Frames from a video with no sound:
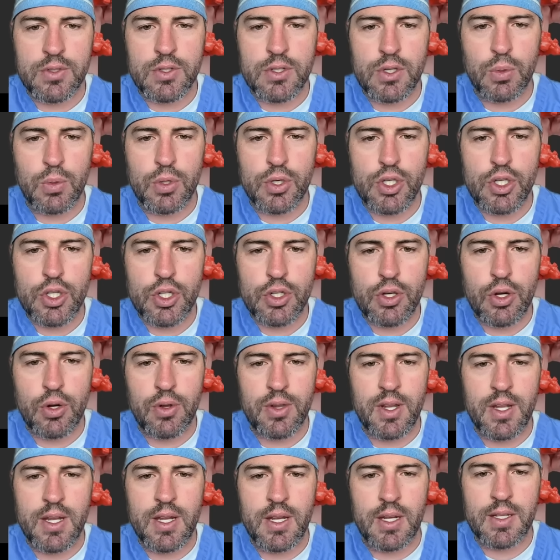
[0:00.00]
to ensure
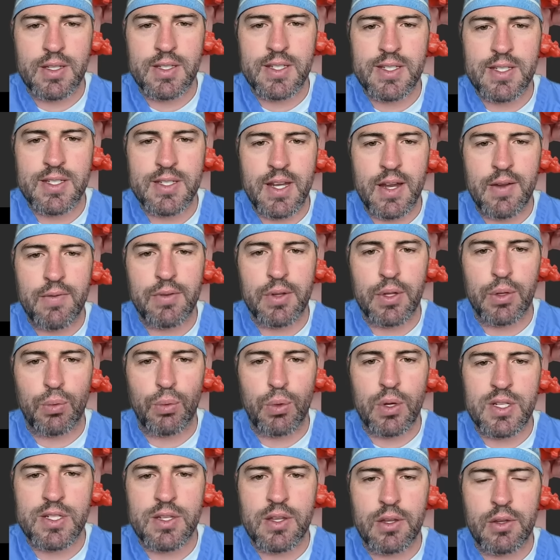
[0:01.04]
that he could safely reach